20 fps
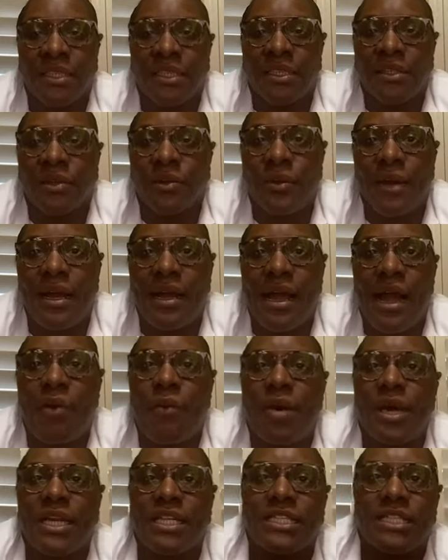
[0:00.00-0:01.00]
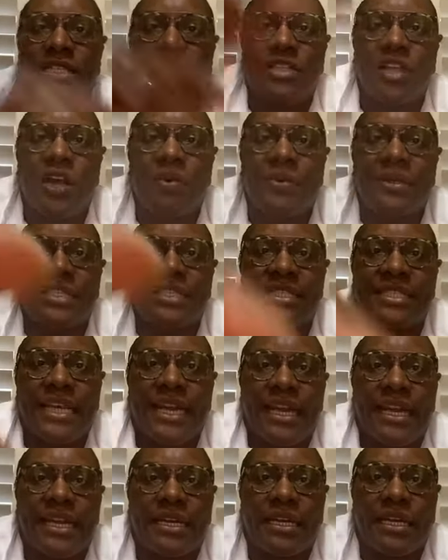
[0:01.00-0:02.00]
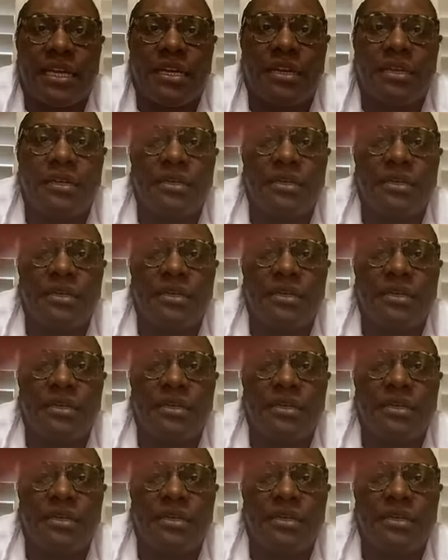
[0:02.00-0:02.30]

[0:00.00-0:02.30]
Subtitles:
Well, I wanted to start with saying